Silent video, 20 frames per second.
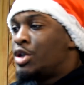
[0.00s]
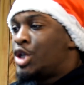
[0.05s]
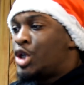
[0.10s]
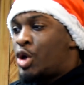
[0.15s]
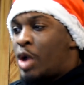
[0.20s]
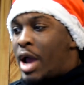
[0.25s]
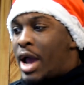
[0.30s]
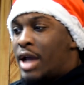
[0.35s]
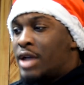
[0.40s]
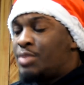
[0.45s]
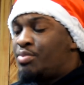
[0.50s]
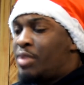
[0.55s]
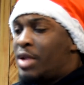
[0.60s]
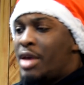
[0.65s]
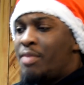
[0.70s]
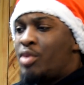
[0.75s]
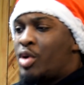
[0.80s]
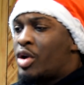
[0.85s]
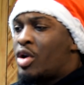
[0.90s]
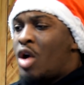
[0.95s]
It was trash.
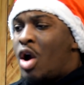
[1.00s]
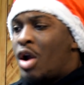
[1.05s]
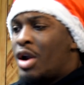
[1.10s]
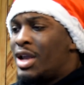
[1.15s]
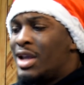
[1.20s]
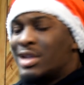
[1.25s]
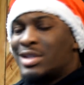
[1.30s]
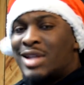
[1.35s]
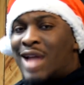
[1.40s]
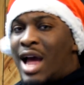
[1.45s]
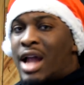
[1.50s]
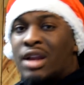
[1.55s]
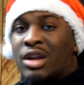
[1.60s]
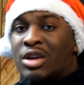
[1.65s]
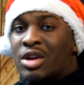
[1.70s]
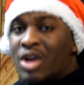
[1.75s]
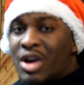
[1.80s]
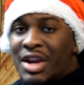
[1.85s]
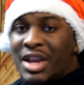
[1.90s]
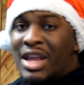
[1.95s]
Playboi Carti is
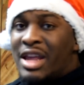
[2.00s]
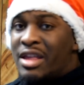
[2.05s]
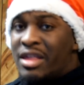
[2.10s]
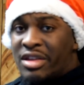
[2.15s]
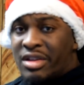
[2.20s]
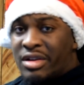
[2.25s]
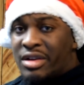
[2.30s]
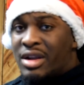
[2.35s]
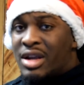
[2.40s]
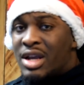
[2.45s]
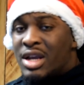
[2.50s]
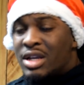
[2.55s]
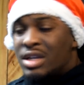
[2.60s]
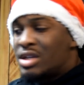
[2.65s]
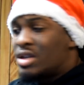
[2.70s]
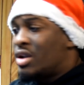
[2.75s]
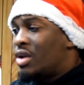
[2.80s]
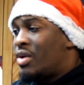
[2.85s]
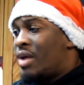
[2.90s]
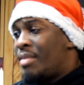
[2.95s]
not good either.
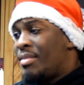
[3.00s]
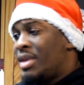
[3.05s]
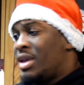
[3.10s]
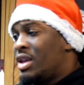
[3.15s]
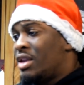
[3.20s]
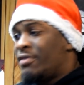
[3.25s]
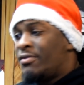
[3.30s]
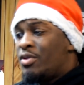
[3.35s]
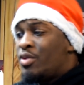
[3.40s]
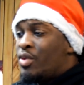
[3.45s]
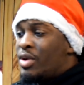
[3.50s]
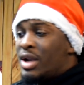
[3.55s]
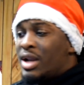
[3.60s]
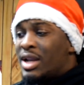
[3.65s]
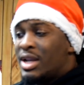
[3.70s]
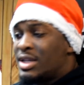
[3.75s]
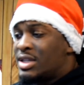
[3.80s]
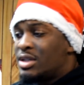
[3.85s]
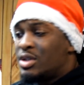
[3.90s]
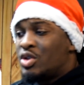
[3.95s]
So, I mean, if you
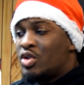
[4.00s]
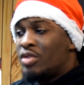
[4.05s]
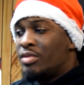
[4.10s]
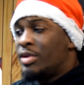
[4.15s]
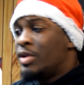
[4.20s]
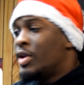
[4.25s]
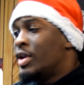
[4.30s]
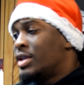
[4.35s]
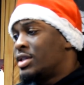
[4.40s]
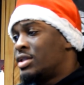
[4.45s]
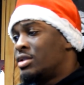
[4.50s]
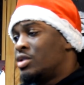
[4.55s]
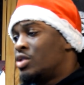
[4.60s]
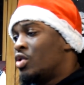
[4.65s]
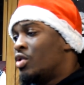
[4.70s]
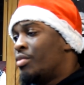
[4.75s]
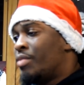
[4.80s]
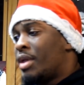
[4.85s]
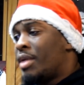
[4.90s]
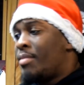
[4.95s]
want to listen to him, you
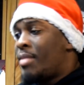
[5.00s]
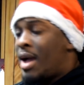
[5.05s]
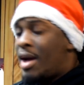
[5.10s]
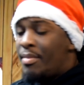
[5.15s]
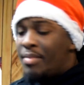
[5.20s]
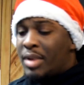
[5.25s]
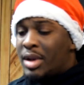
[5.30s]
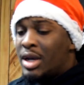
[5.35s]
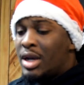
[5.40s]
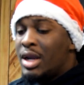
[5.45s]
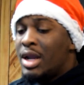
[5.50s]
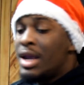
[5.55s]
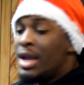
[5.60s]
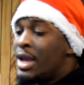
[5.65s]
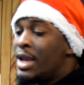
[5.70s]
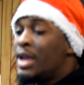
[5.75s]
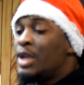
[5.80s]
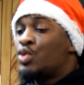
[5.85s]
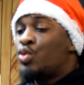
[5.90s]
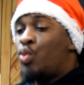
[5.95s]
listen to him. But in my opinion,
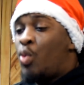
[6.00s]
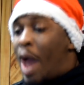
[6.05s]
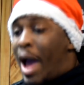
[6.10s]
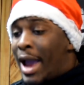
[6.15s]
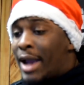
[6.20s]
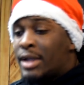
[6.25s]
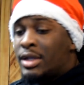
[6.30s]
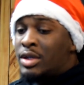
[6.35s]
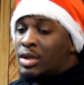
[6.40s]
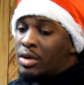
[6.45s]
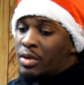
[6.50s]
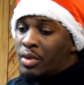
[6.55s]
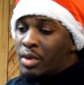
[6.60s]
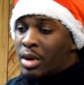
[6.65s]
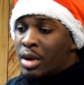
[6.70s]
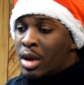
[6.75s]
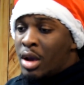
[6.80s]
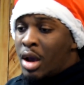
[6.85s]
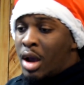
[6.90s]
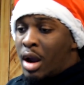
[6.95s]
he's whack
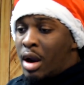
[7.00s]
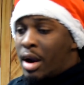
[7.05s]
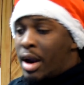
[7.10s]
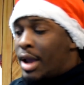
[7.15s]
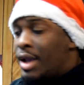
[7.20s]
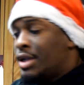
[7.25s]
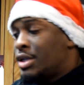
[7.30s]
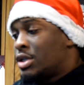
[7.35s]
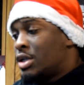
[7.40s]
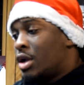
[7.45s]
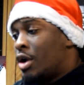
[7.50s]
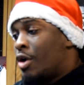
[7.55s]
too, all right?